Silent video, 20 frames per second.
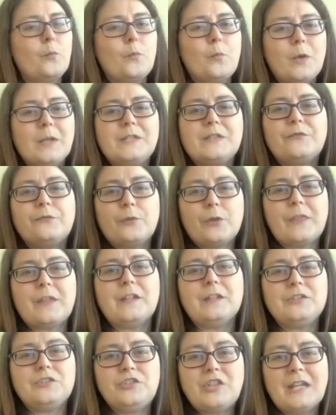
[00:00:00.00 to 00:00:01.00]
for the
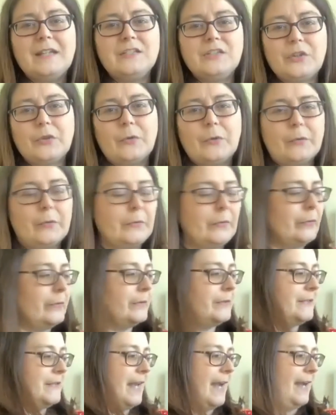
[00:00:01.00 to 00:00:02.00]
gentle
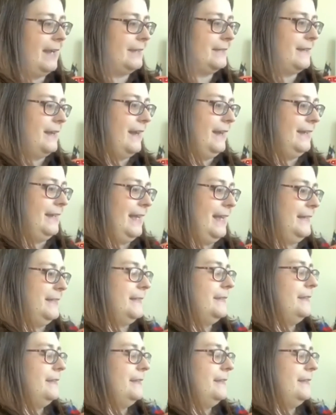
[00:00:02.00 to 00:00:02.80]
sex, I guess.